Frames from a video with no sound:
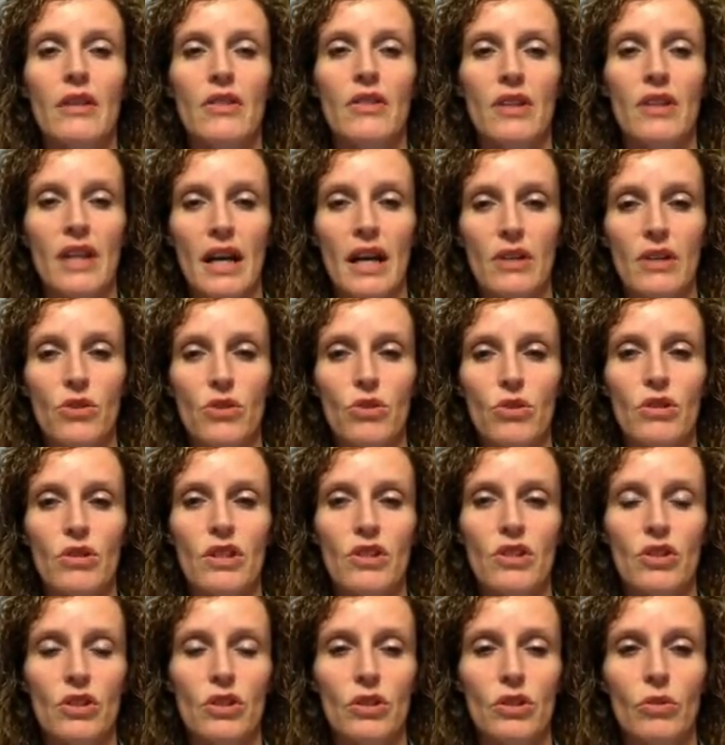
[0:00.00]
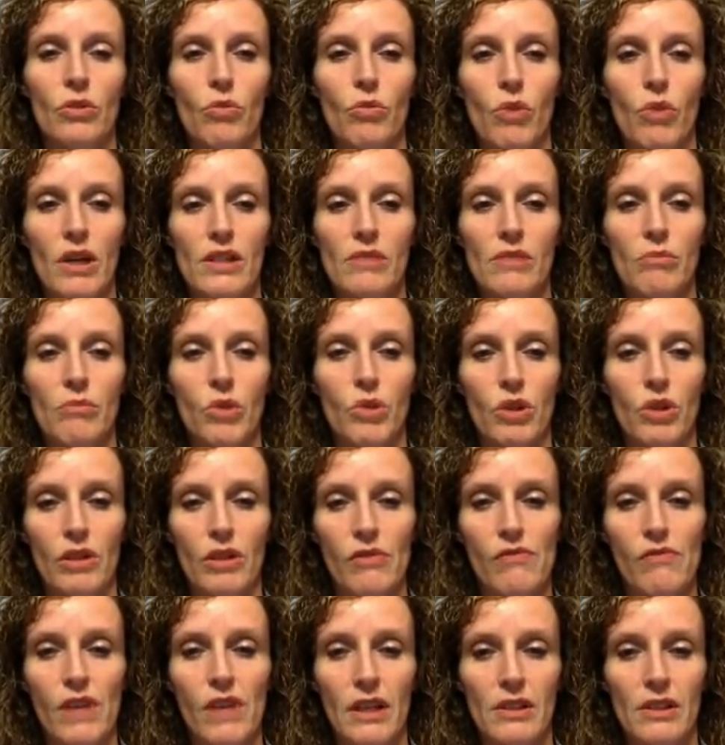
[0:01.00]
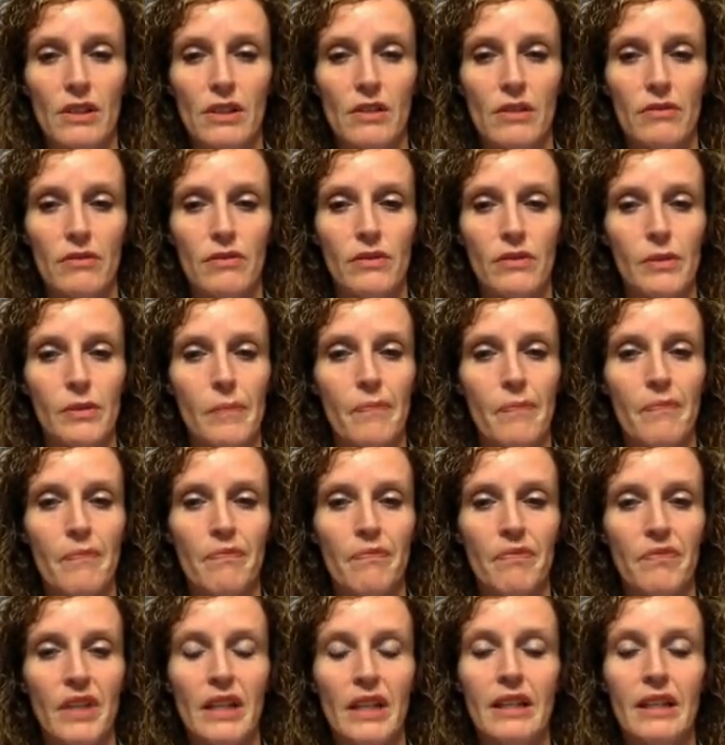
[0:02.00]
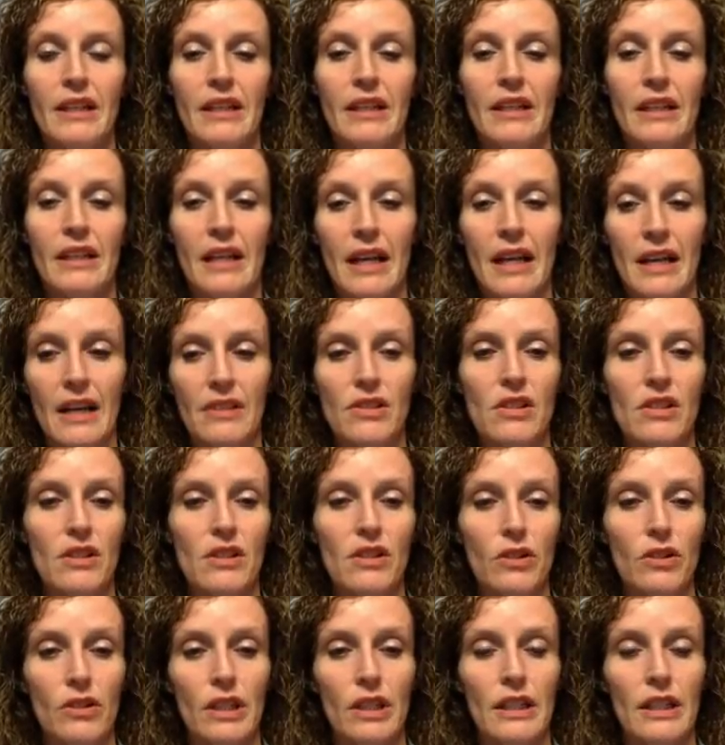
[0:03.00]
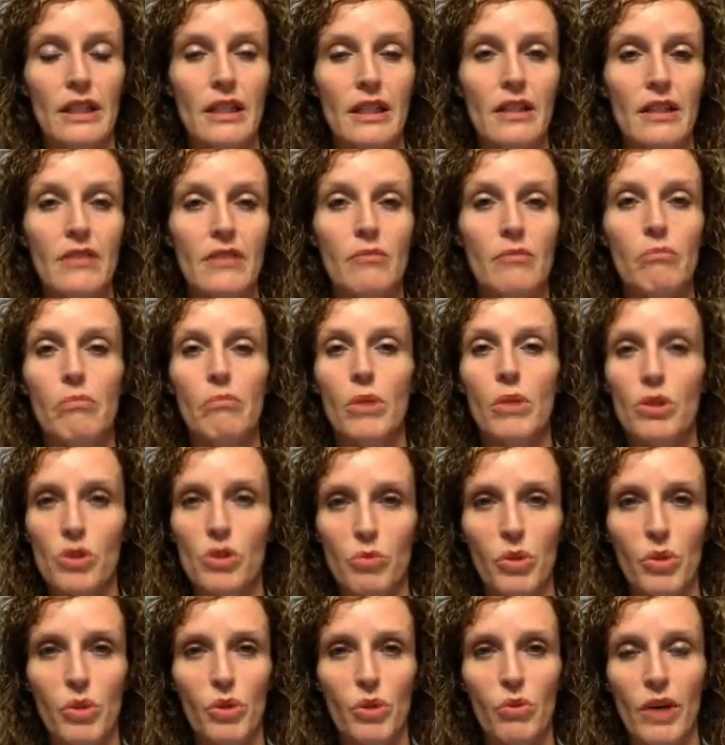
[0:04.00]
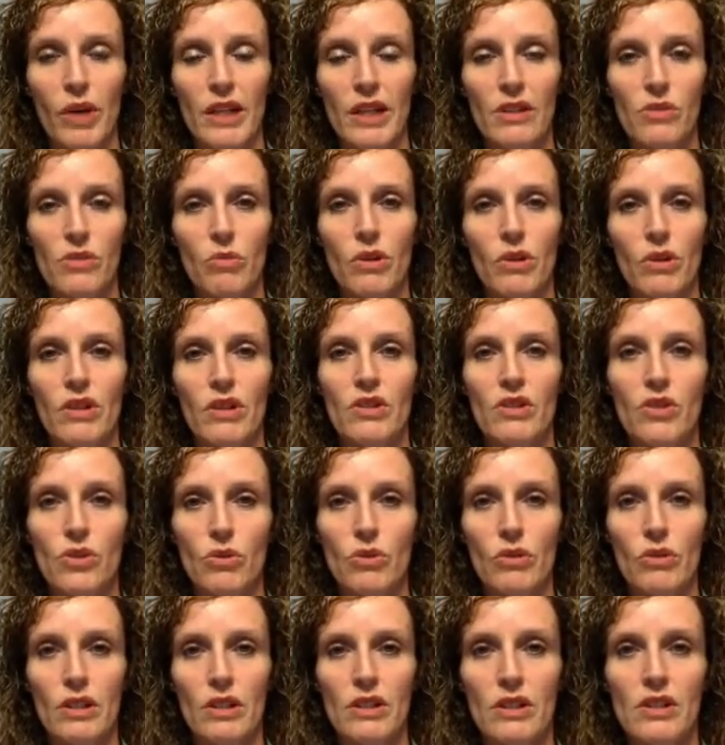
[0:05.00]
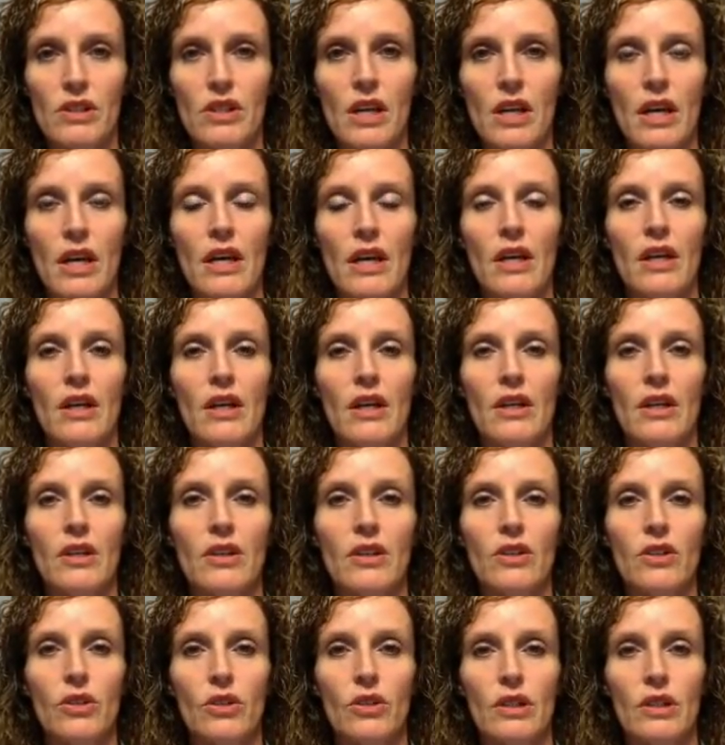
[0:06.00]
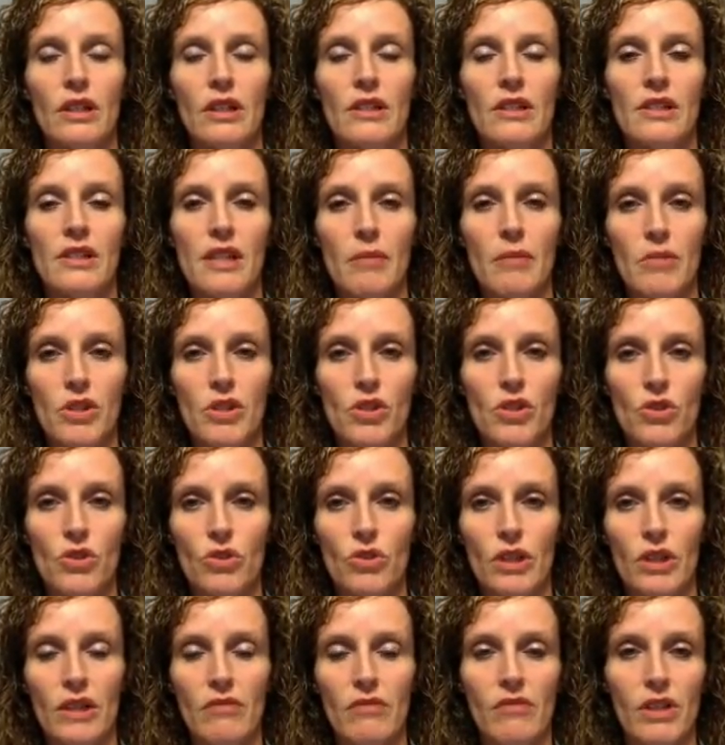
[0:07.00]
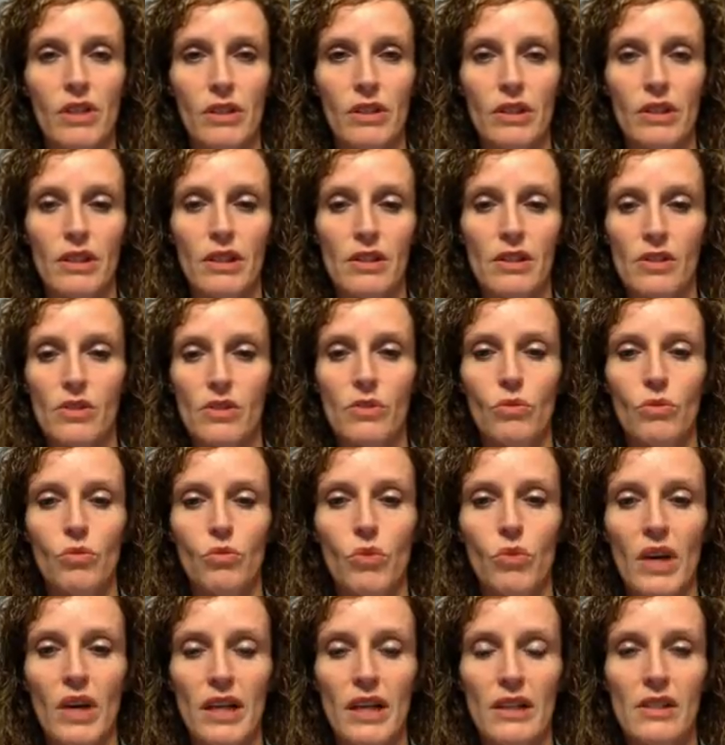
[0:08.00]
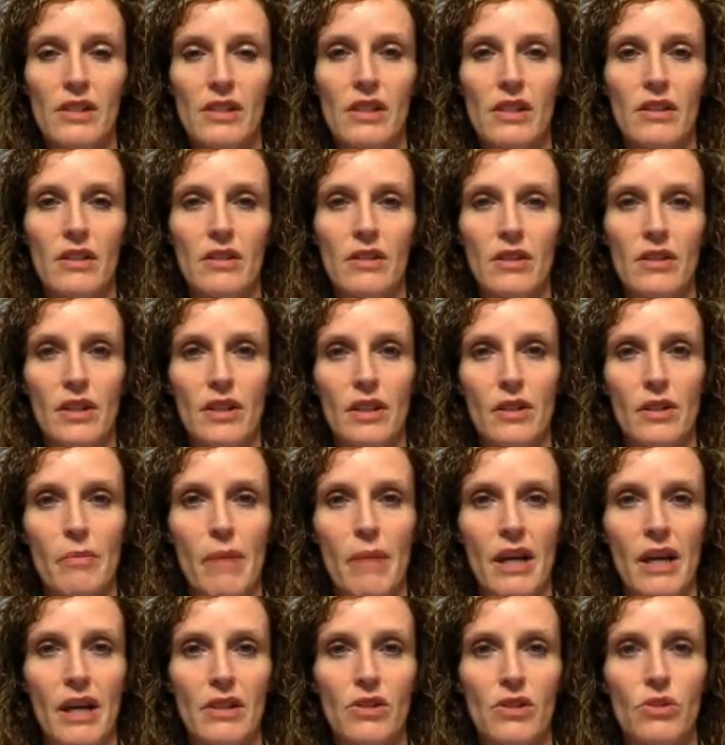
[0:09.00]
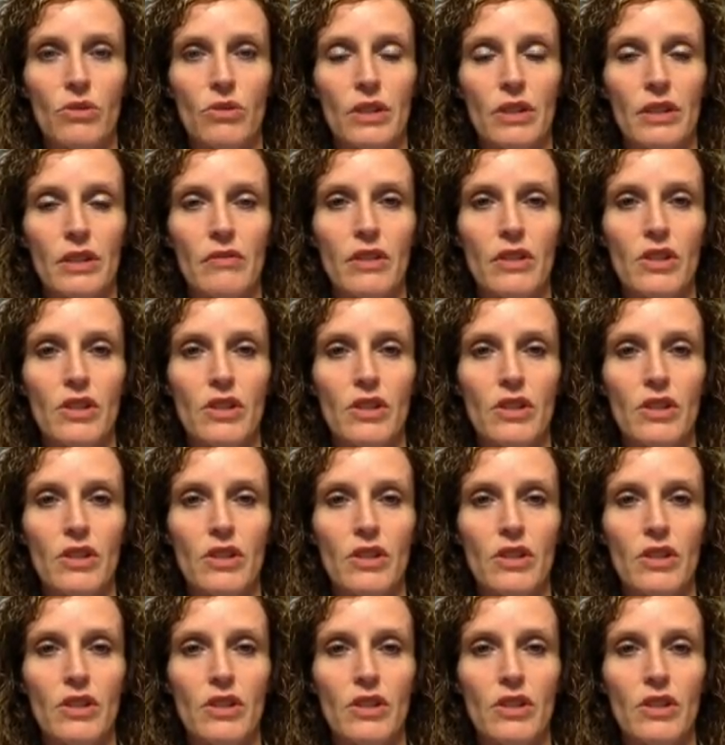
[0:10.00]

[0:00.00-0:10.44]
the non-traditional was more effective, and it enhanced learning in multiple ways where the students could demonstrate various ways their mastery of